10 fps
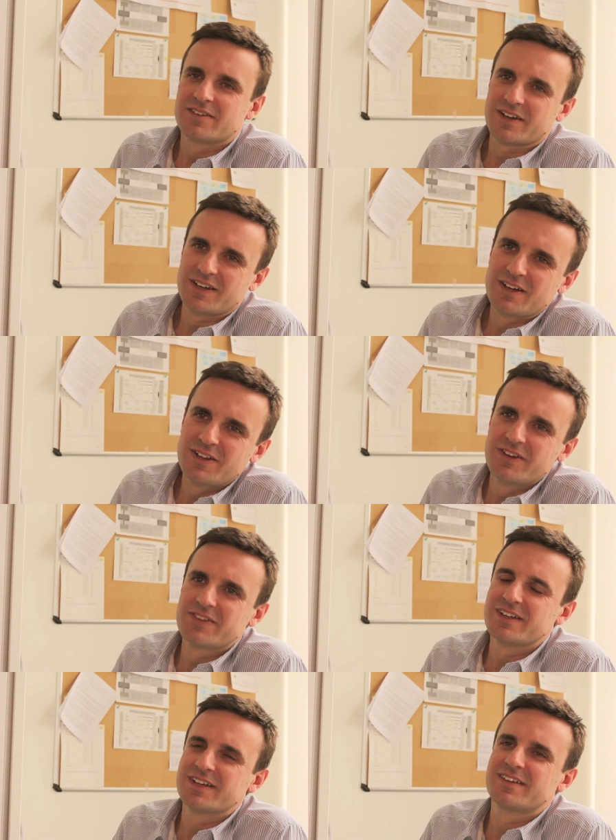So our
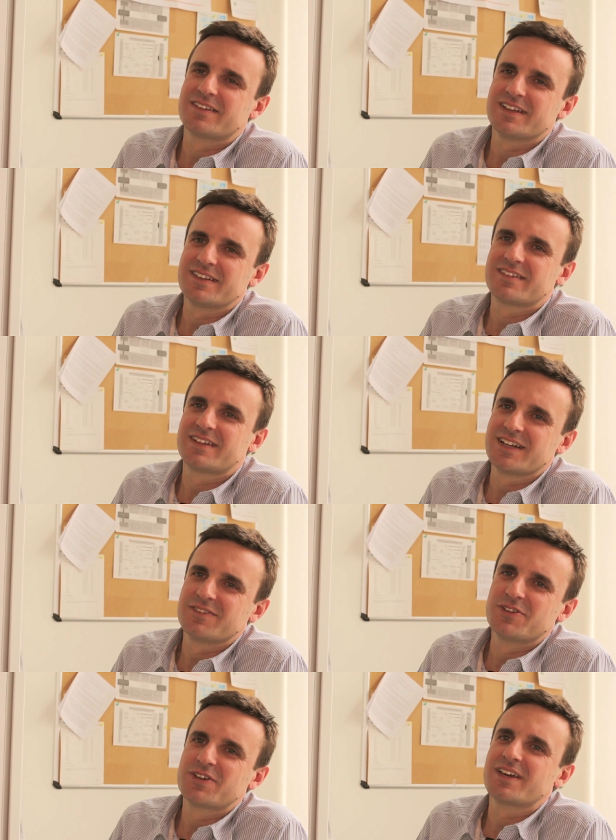conclusion is that instead
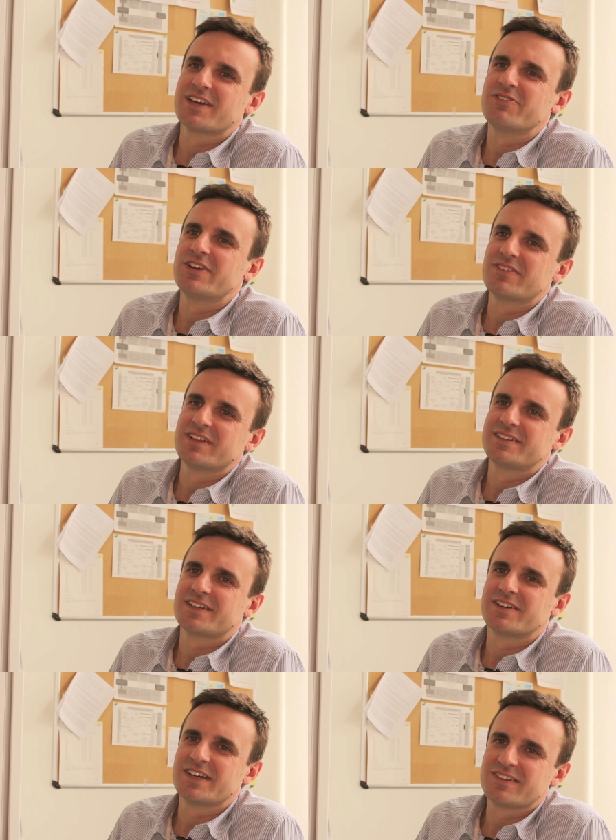of looking at regional
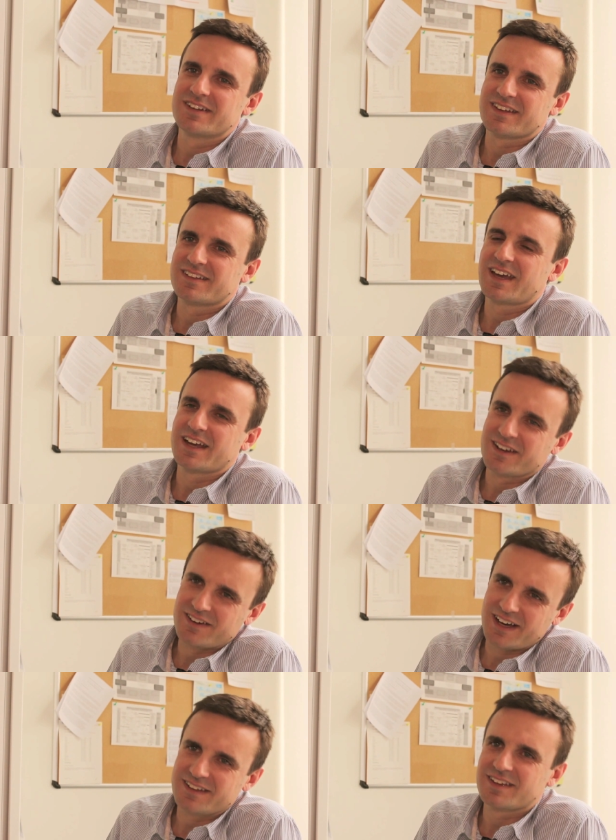integration as a
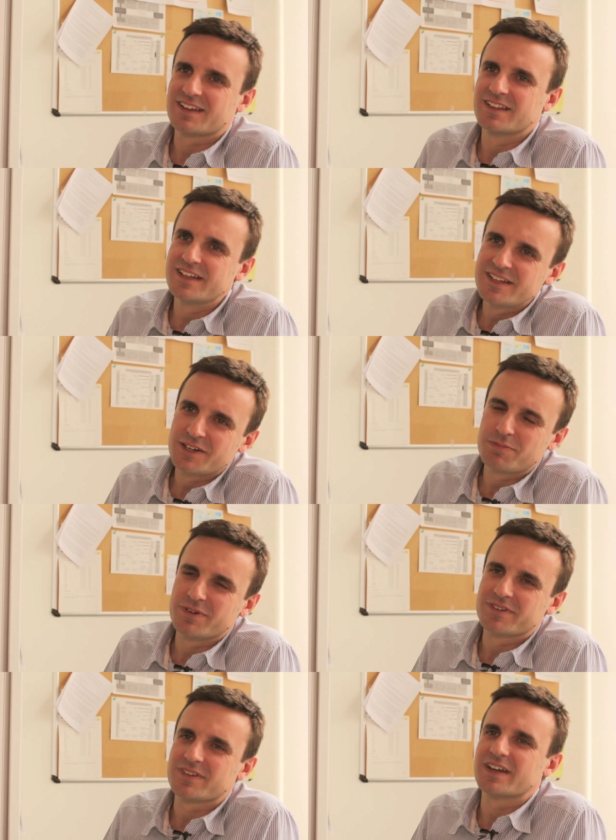technocratic, linear
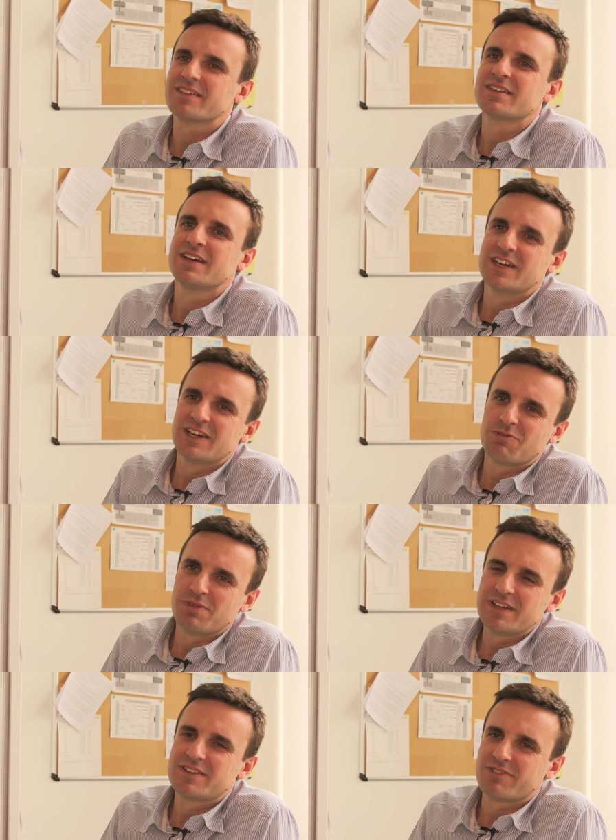process,
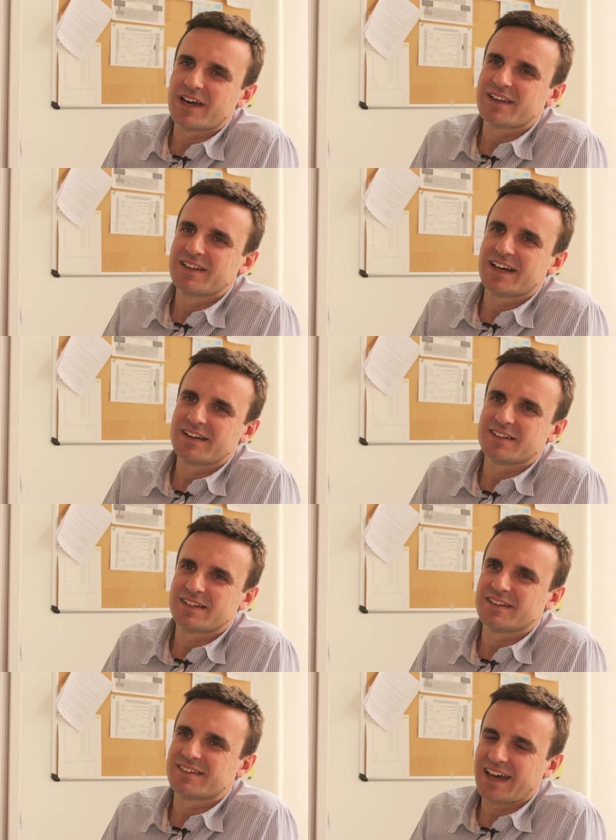we need to recognize that
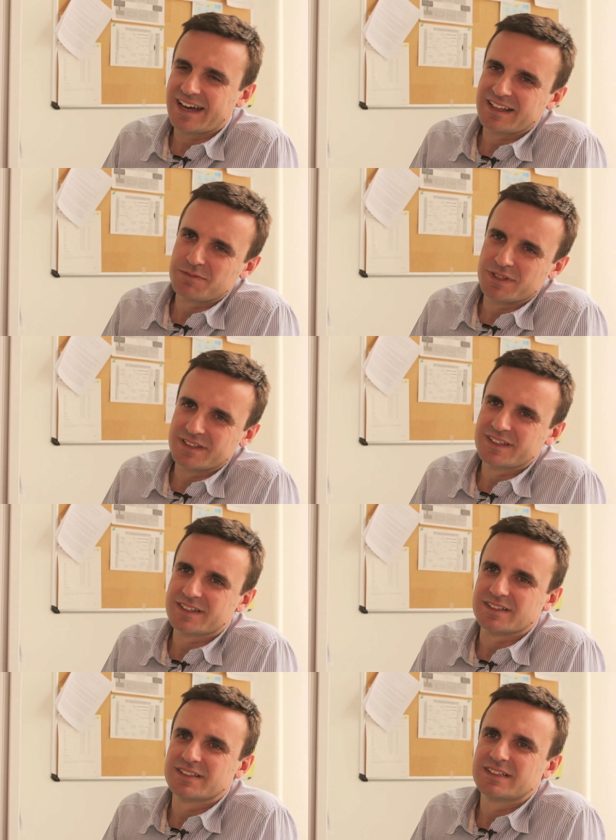it is highly
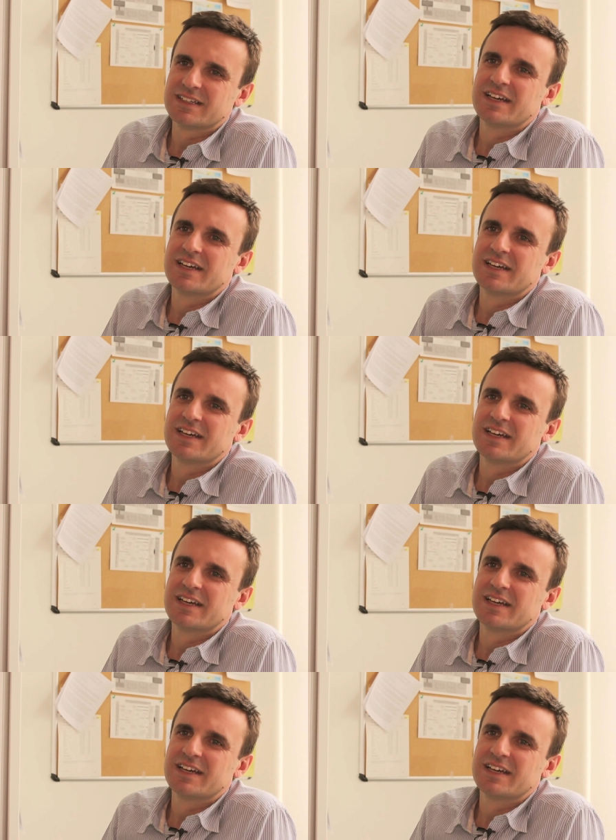political.